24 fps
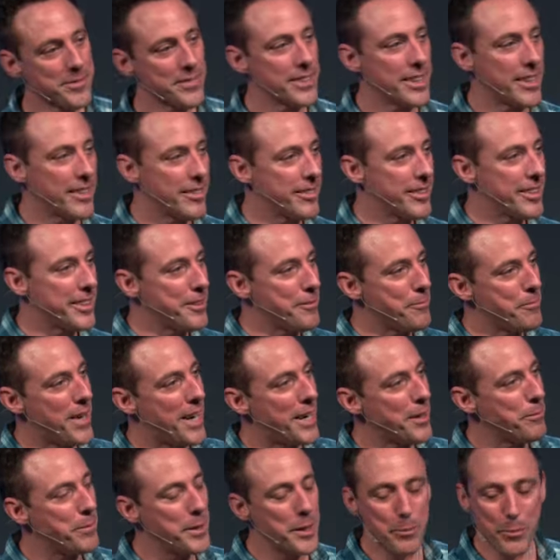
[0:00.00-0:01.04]
Guess he didn't
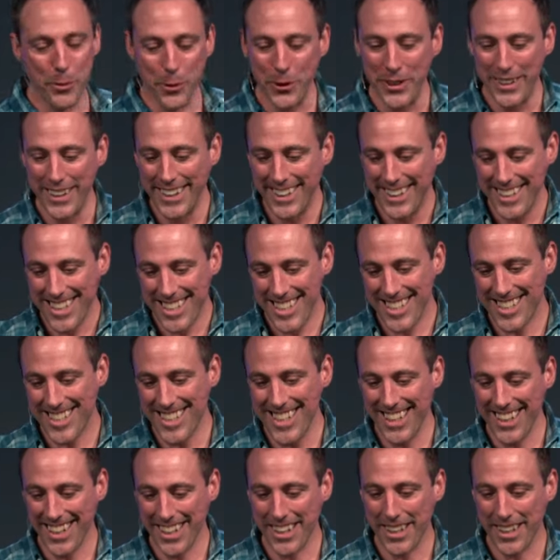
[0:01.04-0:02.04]
mind people seeing